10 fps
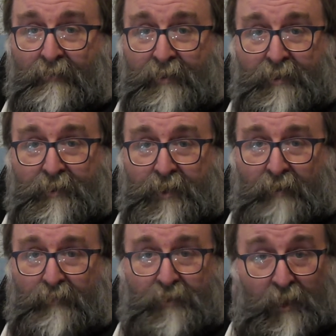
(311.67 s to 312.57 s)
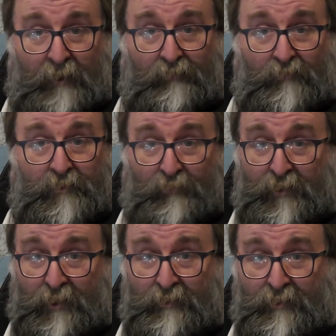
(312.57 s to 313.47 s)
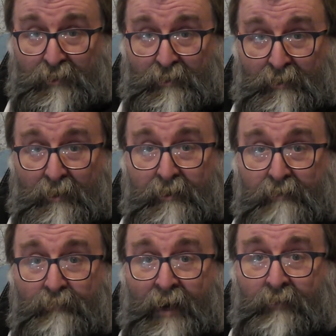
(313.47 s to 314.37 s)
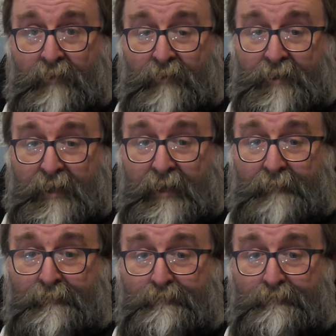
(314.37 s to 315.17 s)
which is cheap and cheerful to produce compared with whisky.